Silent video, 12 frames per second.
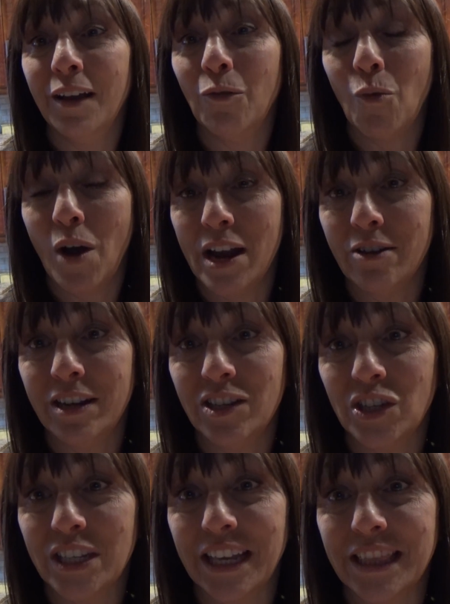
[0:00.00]
Why don't I
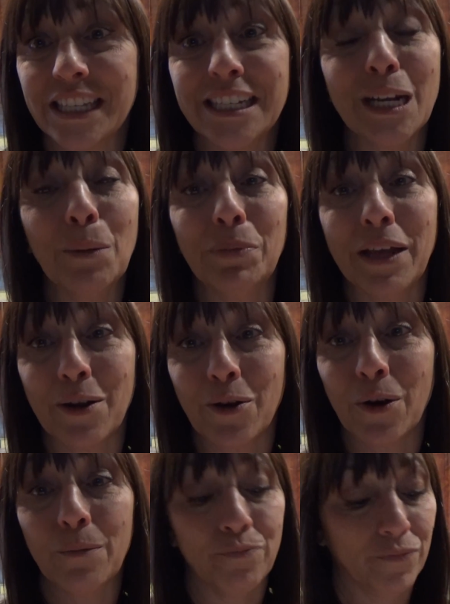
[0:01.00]
just get the stick
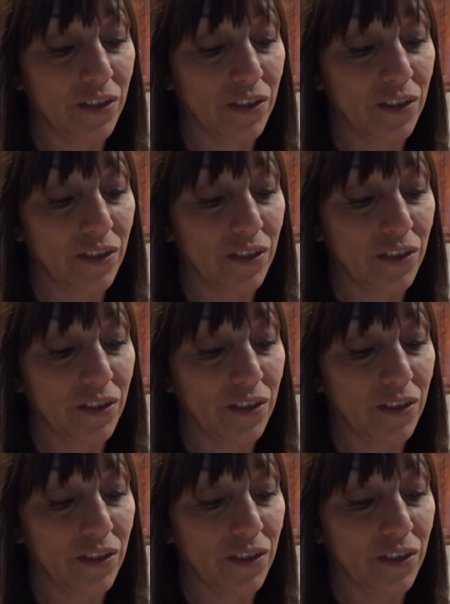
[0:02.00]
blender,